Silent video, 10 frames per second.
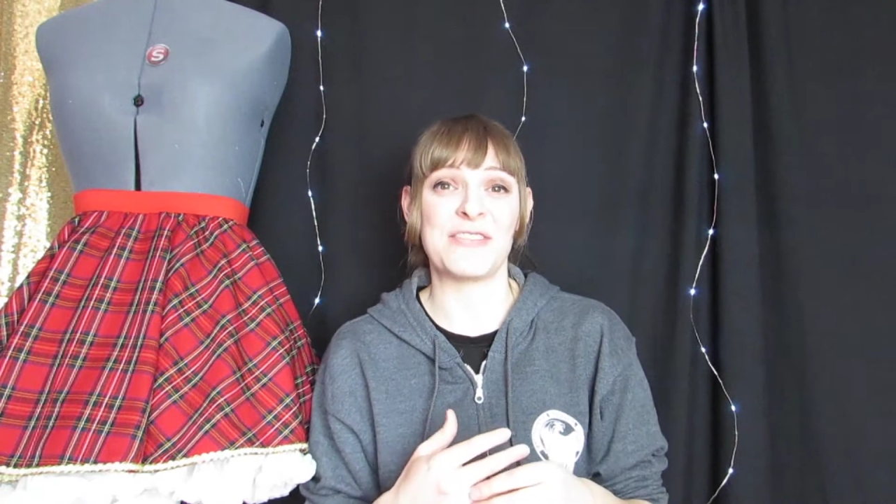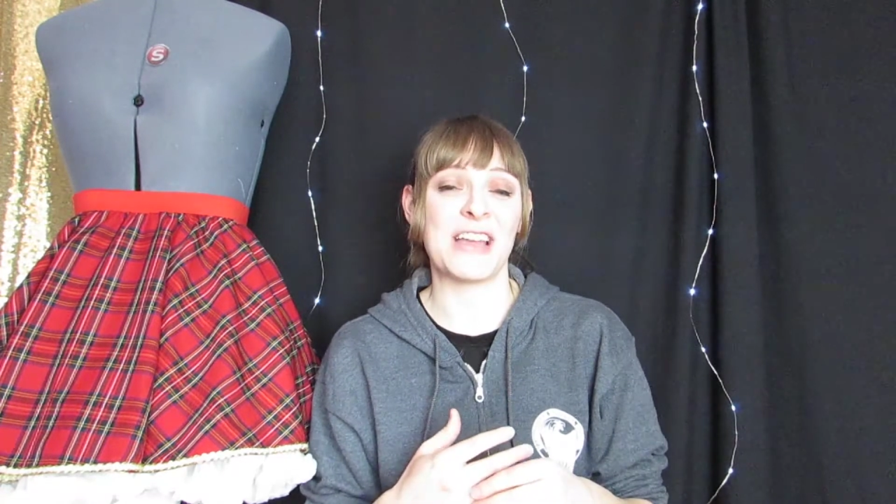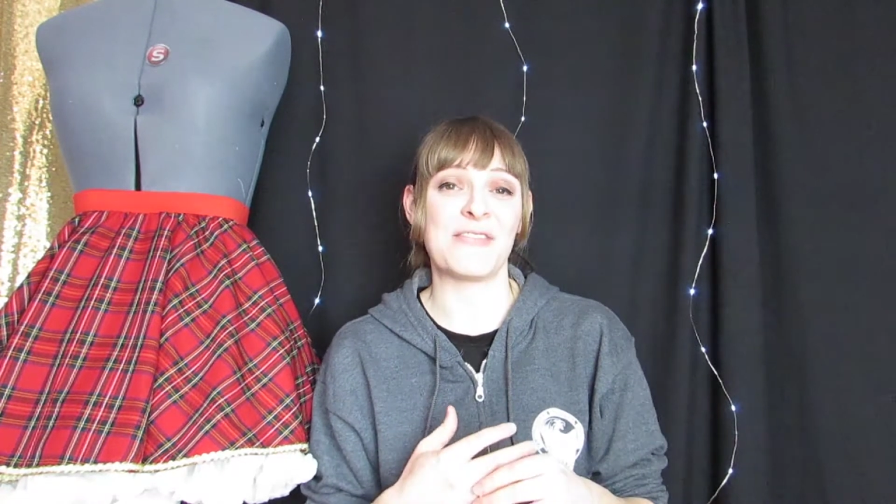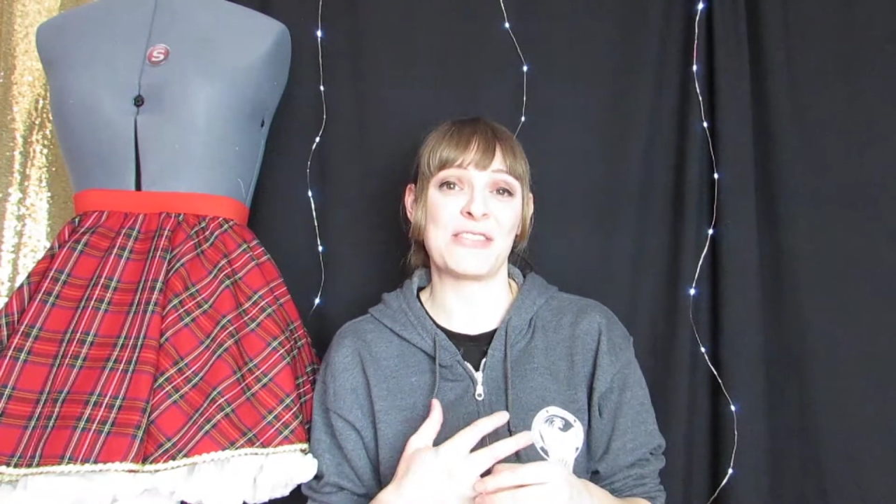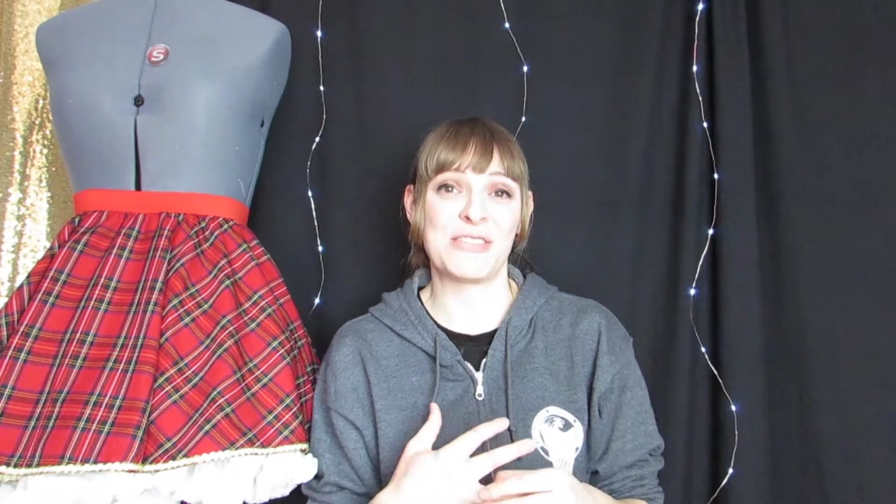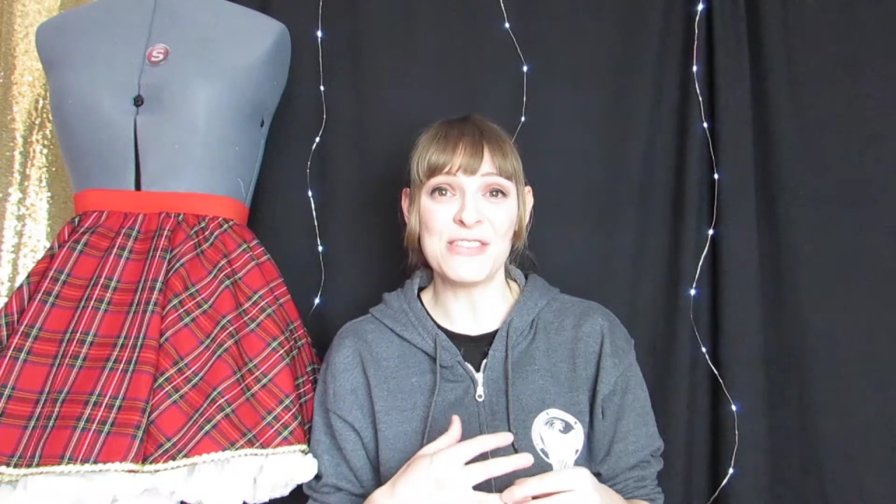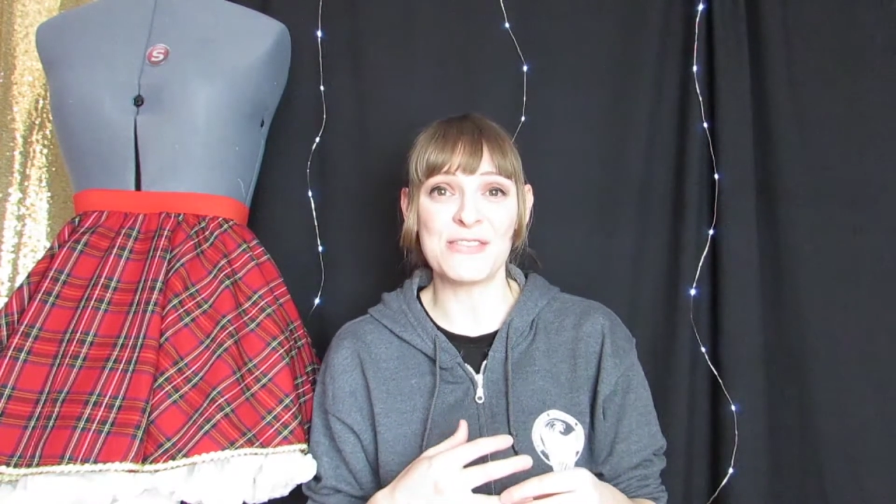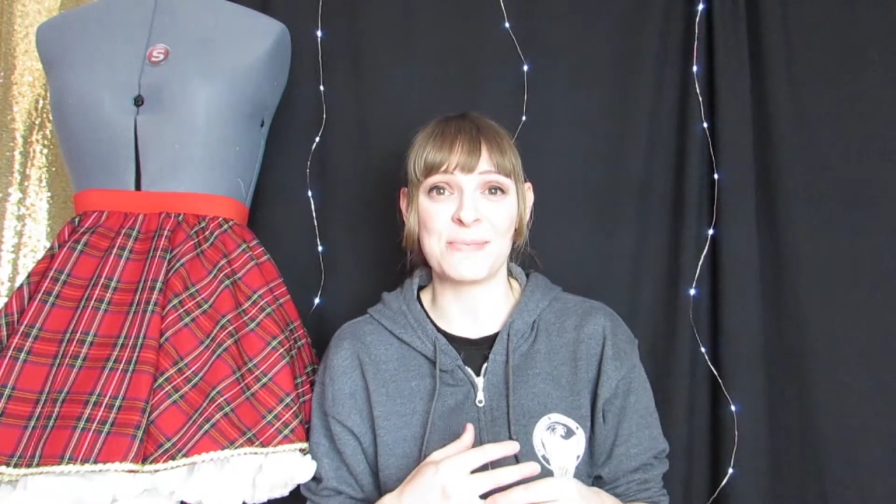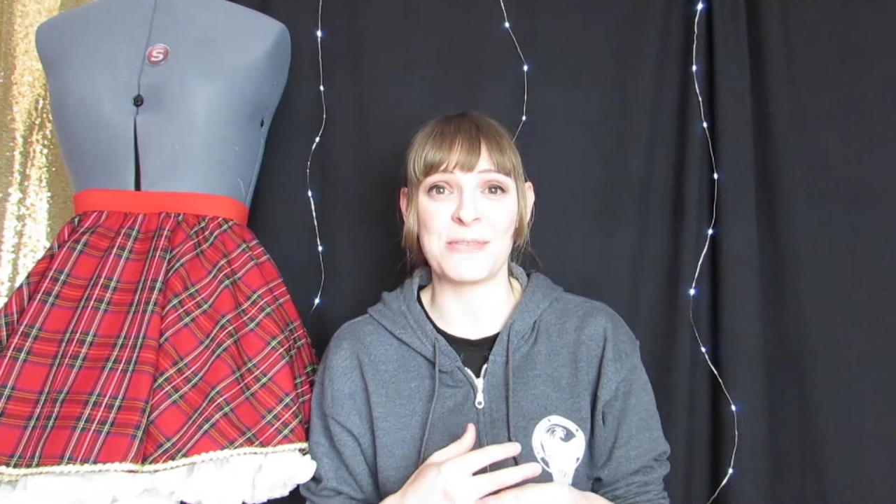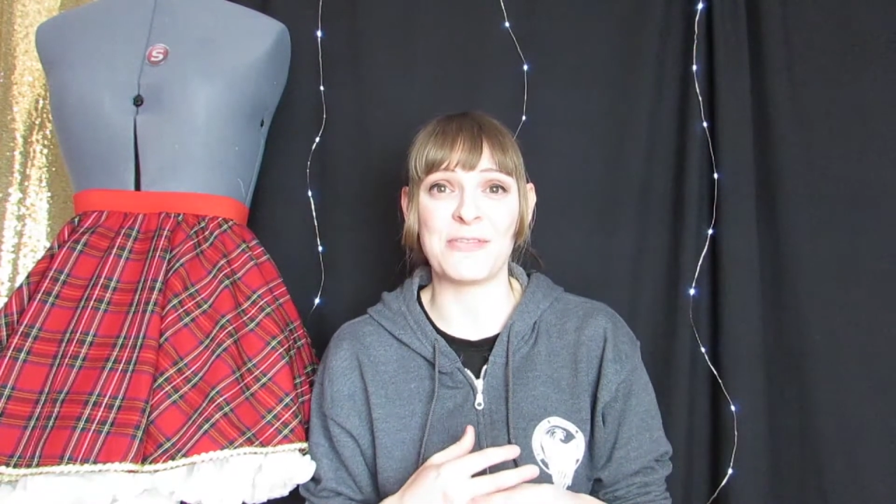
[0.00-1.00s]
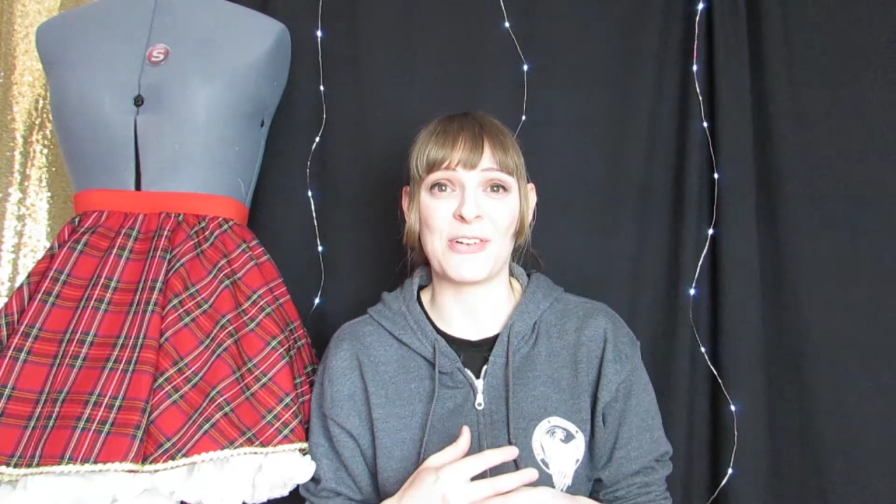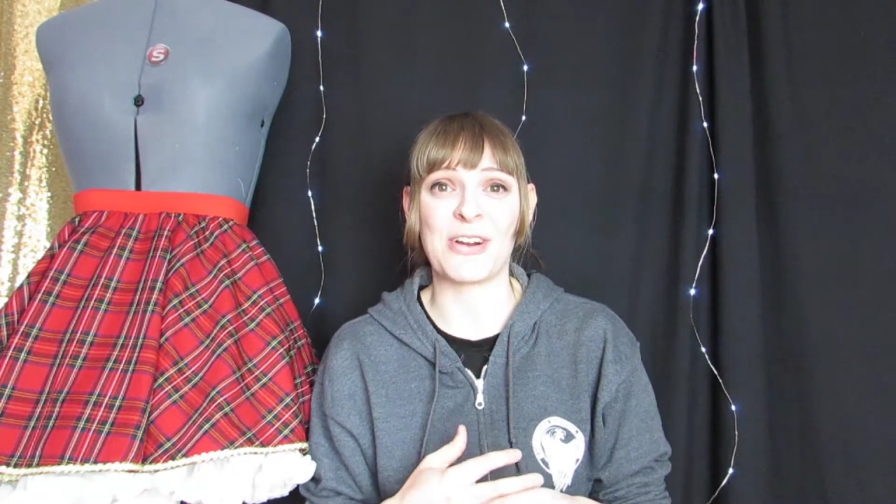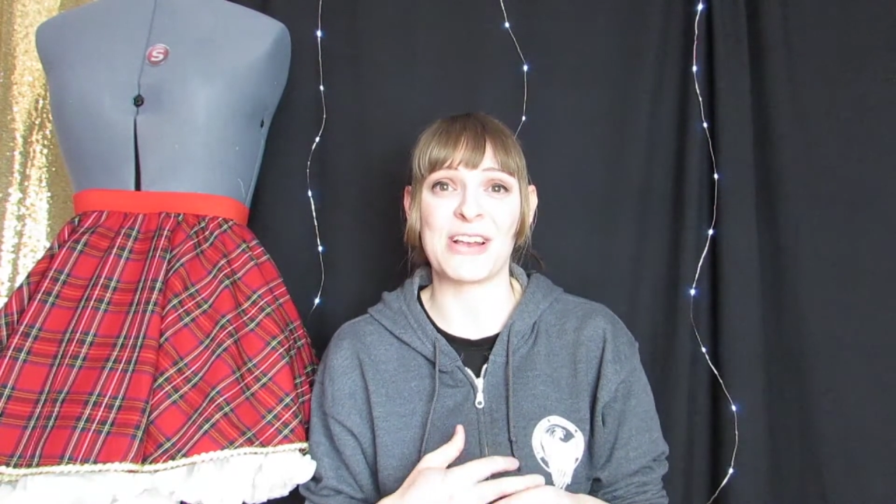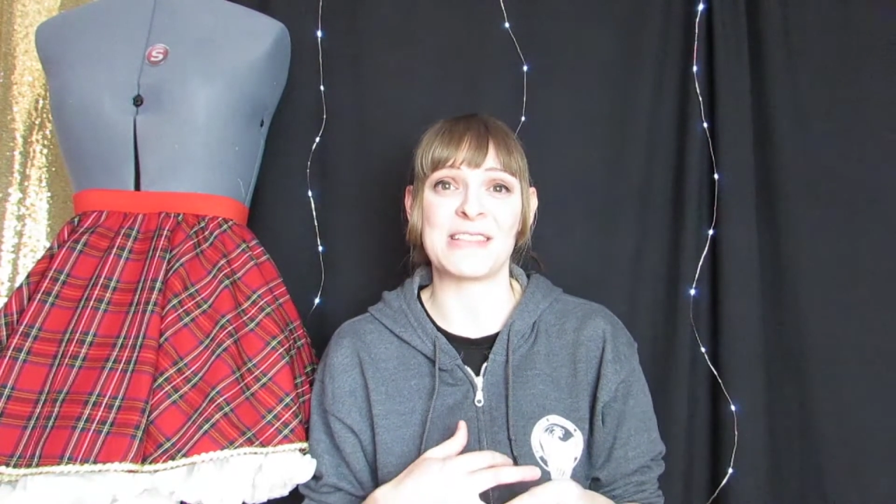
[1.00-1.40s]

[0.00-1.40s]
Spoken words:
never used one before is